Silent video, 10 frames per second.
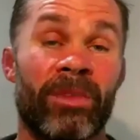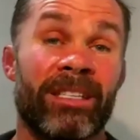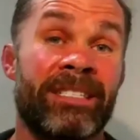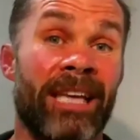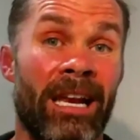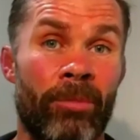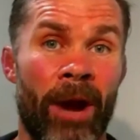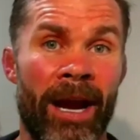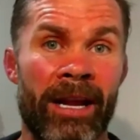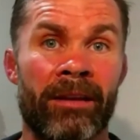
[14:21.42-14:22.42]

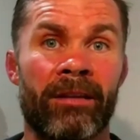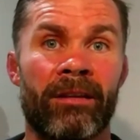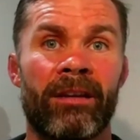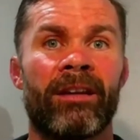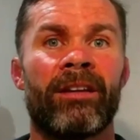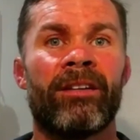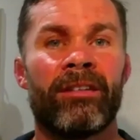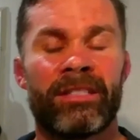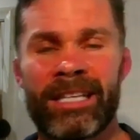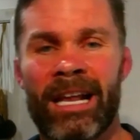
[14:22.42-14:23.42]
celebrating
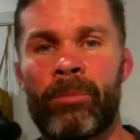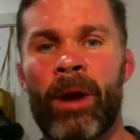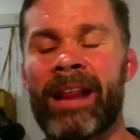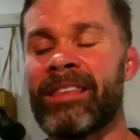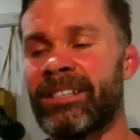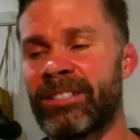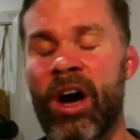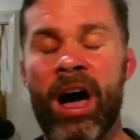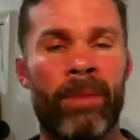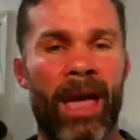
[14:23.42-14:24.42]
the
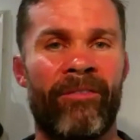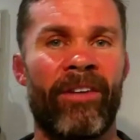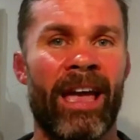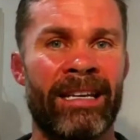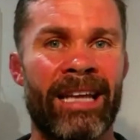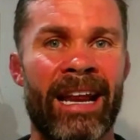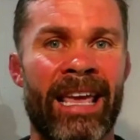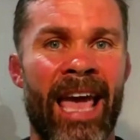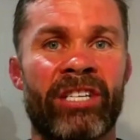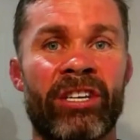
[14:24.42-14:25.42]
time, effort, and
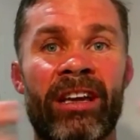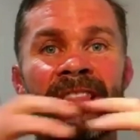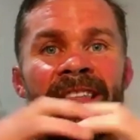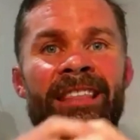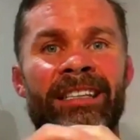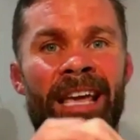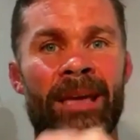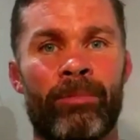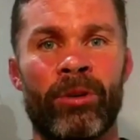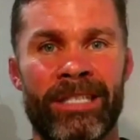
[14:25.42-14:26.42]
dedication that the
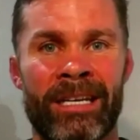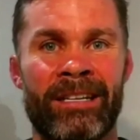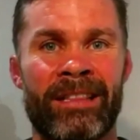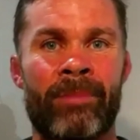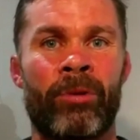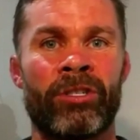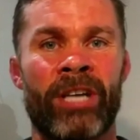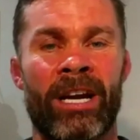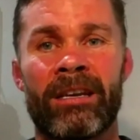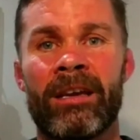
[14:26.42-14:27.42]
team puts into their
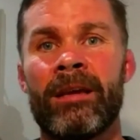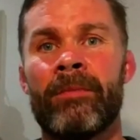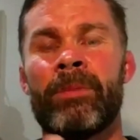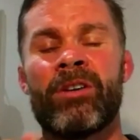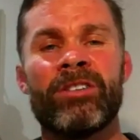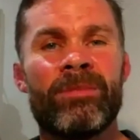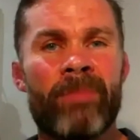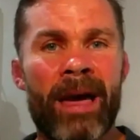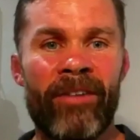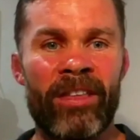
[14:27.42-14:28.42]
project. Because you
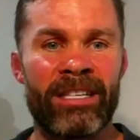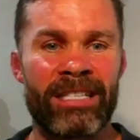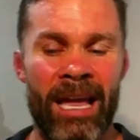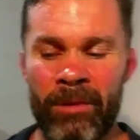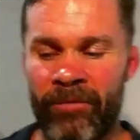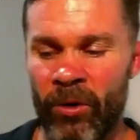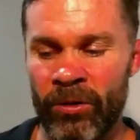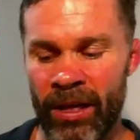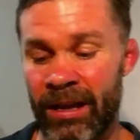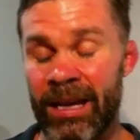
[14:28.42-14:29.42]
may have heard the saying before
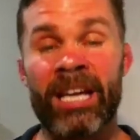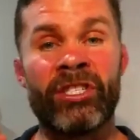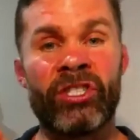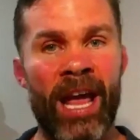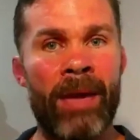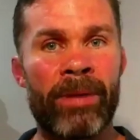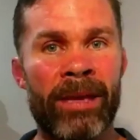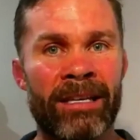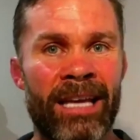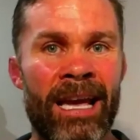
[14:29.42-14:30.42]
that a
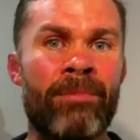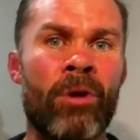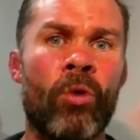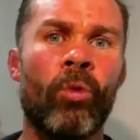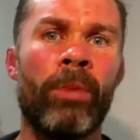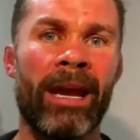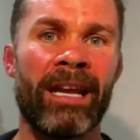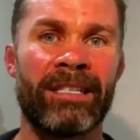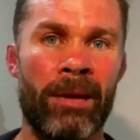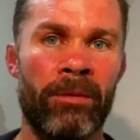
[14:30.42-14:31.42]
champion team will beat a
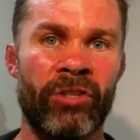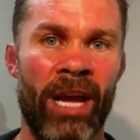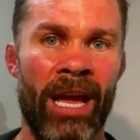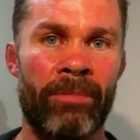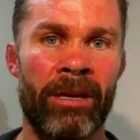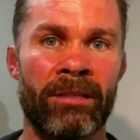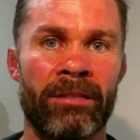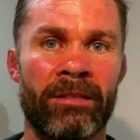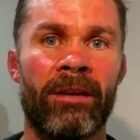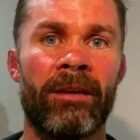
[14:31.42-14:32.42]
team of
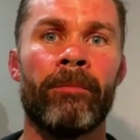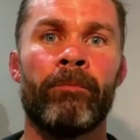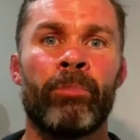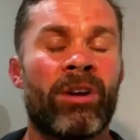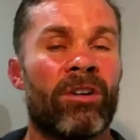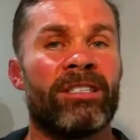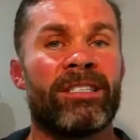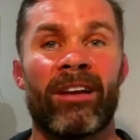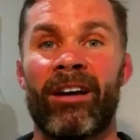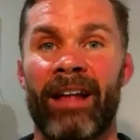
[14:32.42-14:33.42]
champions. Because,
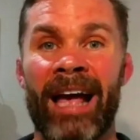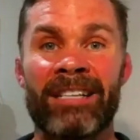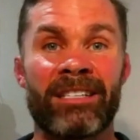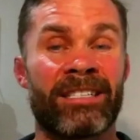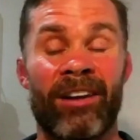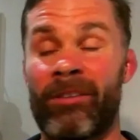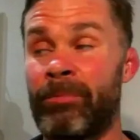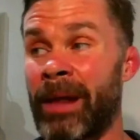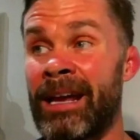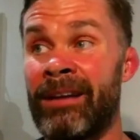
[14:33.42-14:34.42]
as I said, I've
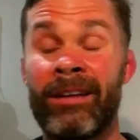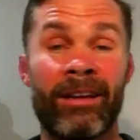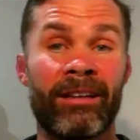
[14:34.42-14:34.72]
played